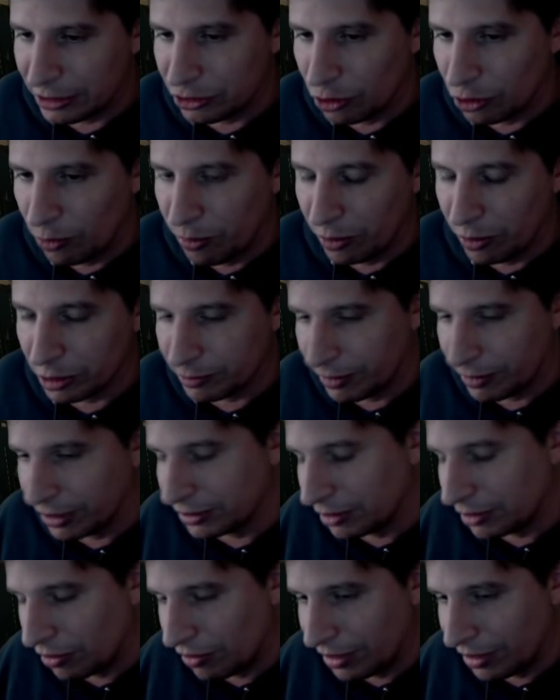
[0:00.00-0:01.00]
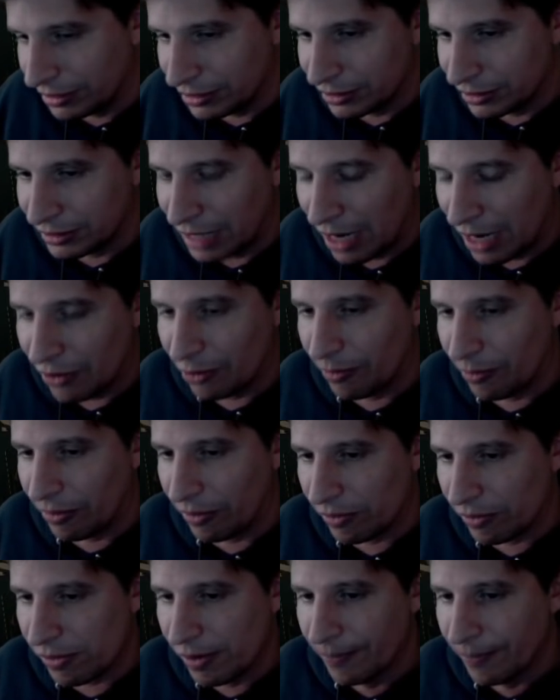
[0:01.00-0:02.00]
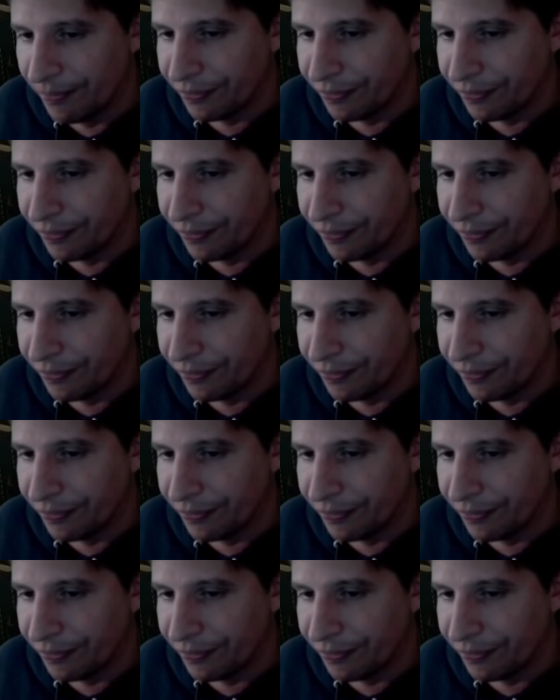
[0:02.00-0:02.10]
Joe Push because not only is it terrible,